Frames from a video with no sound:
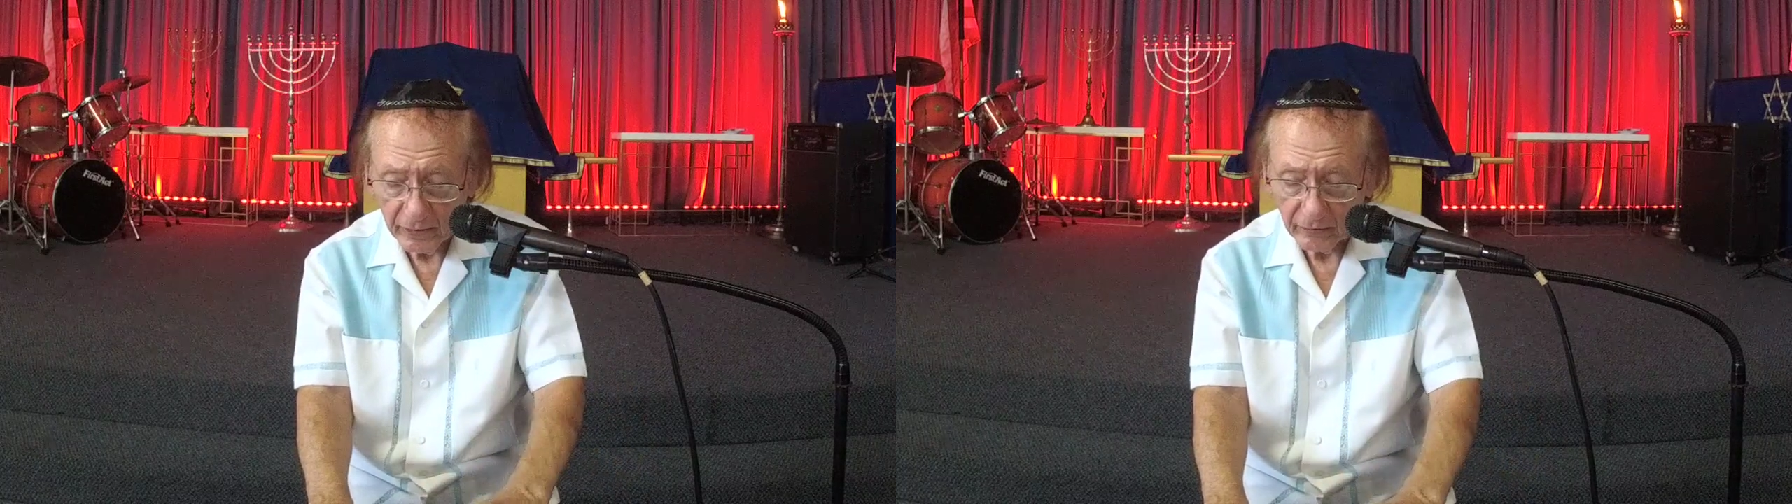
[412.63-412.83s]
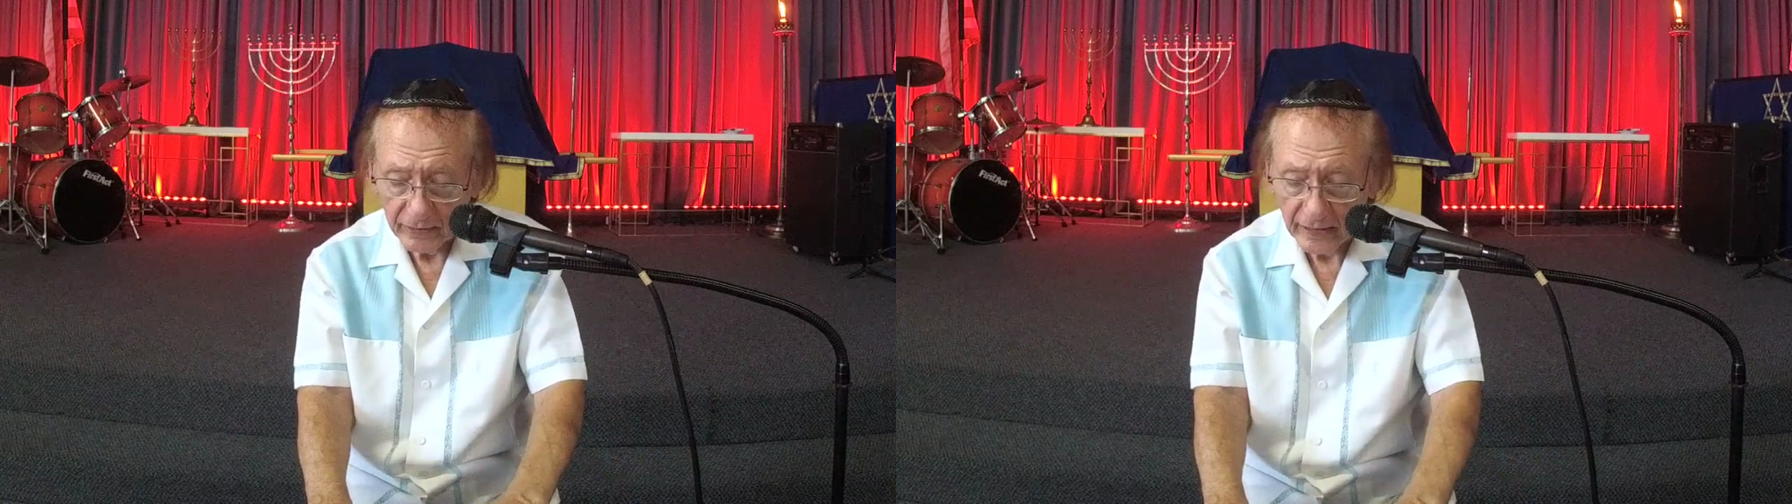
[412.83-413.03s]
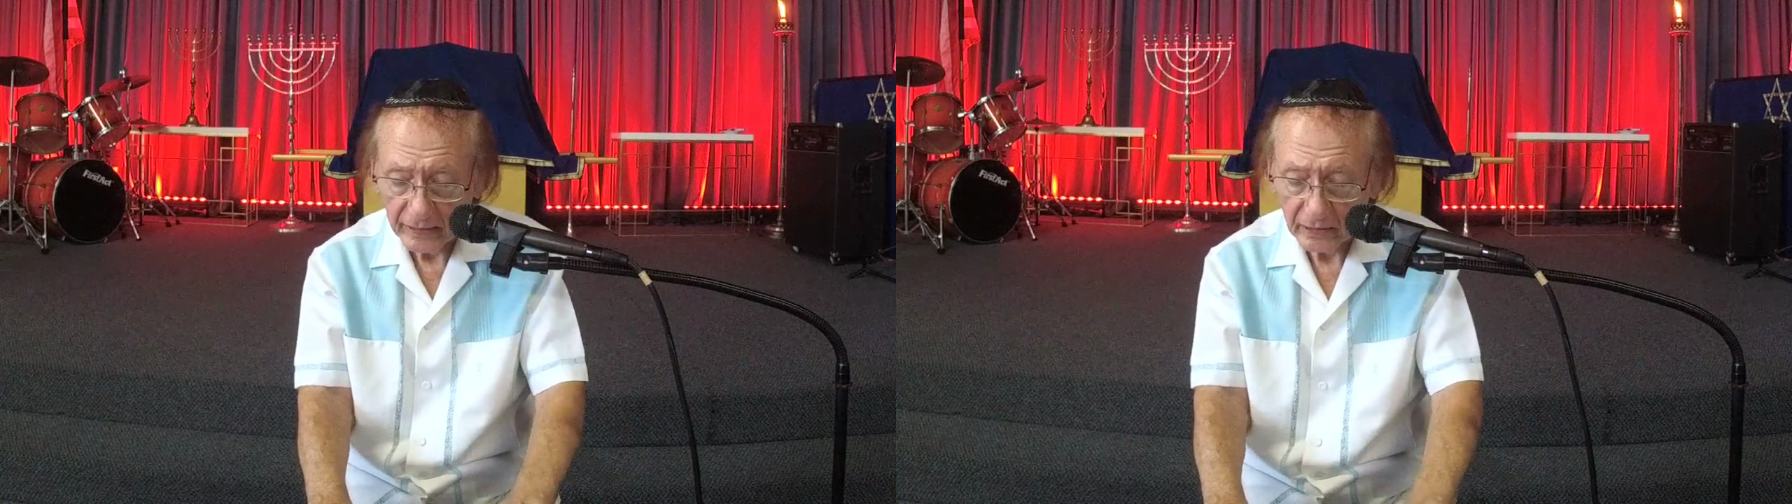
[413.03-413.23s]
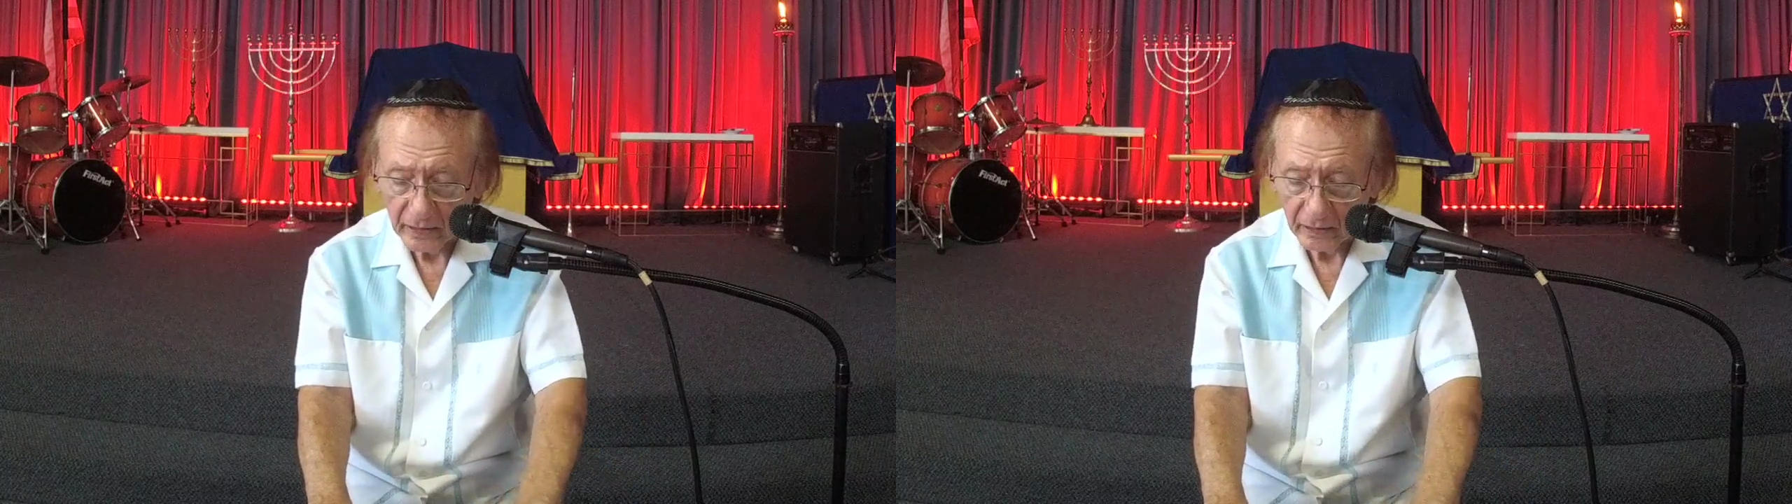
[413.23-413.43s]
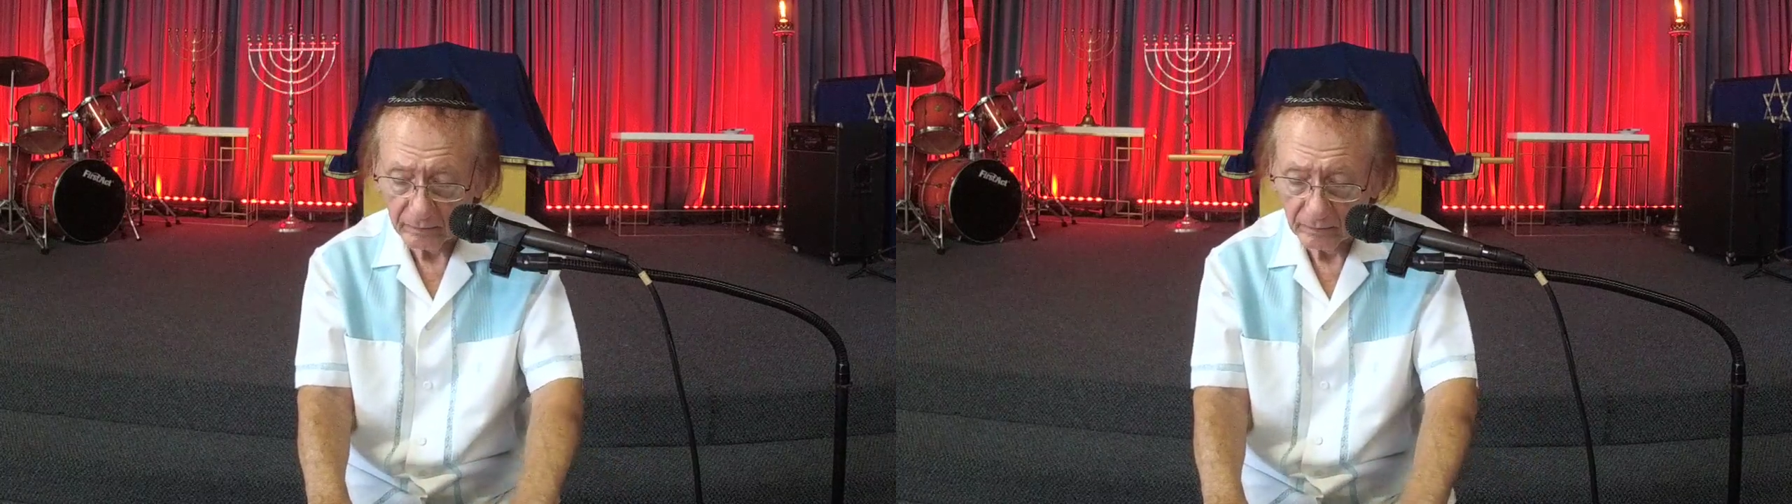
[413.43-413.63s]
their
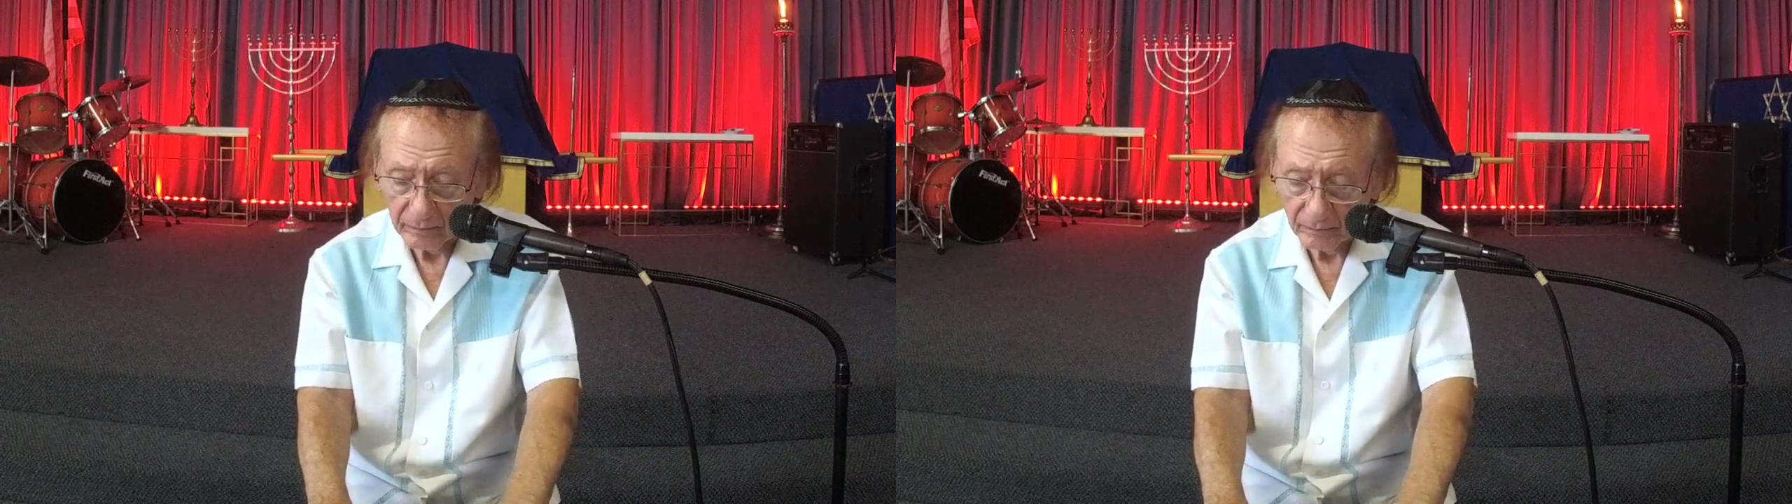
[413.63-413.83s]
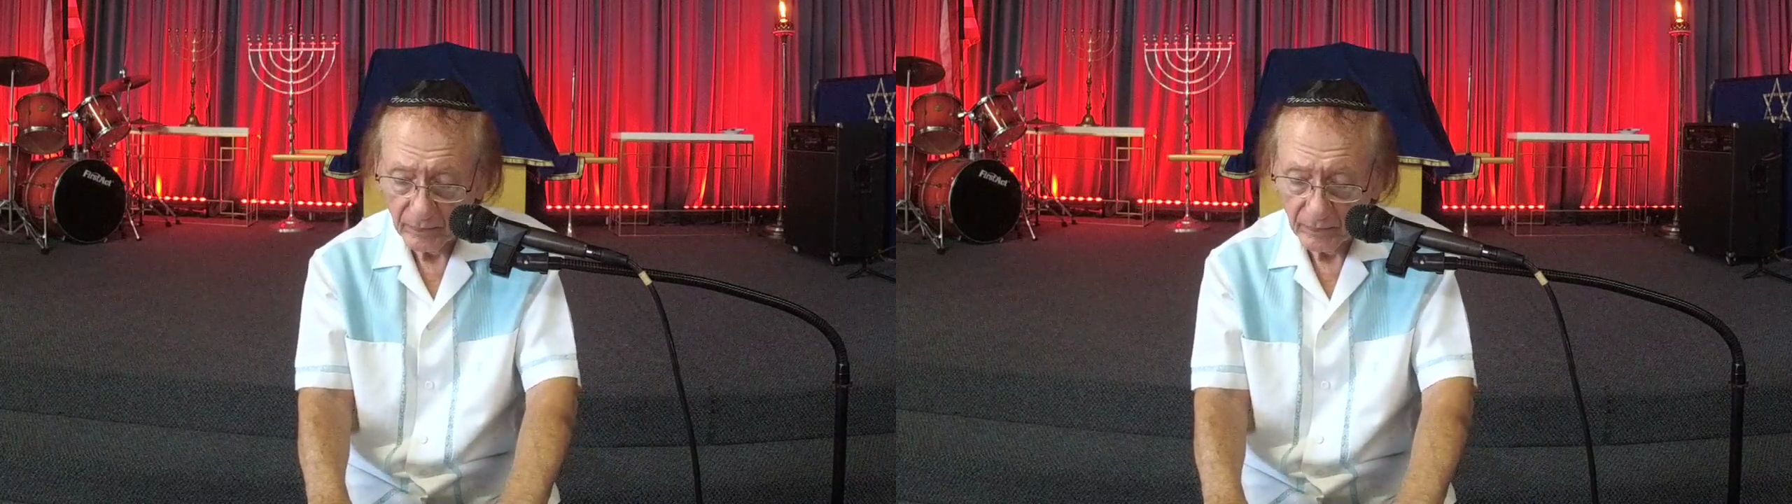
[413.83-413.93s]
income,